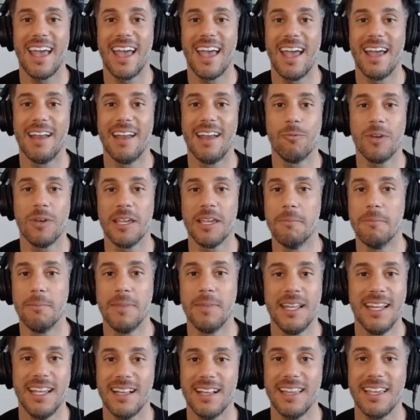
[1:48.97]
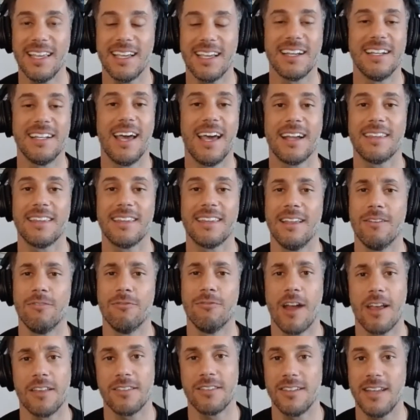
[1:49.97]
and we immediately connected,
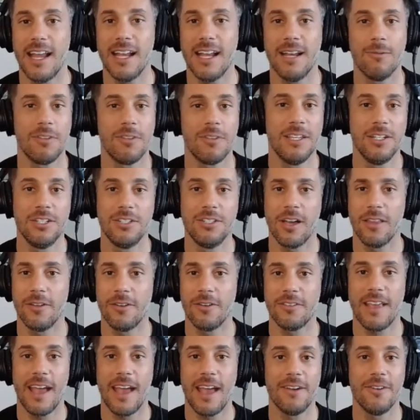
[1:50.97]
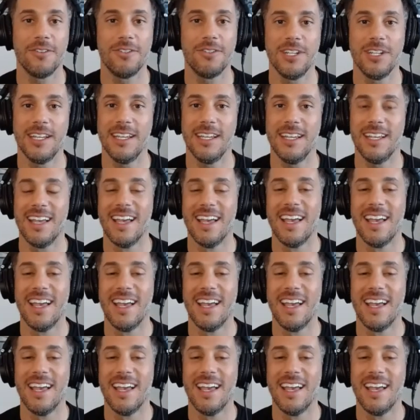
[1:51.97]
resonated with each other's energy